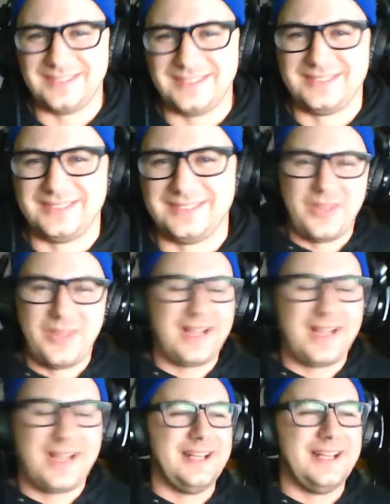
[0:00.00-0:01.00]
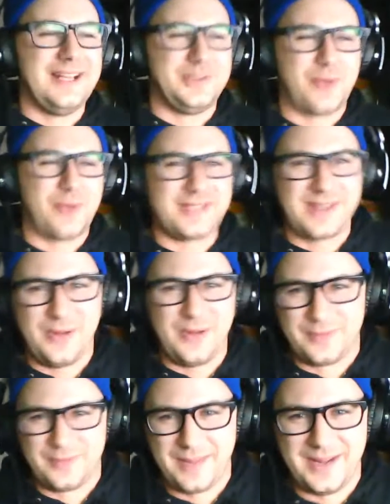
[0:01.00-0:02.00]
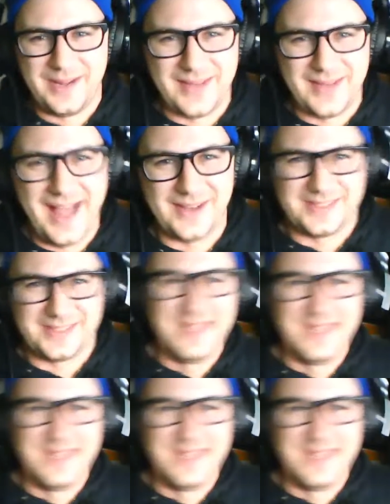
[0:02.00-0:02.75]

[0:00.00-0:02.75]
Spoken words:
don't think I need a dress code for my own house.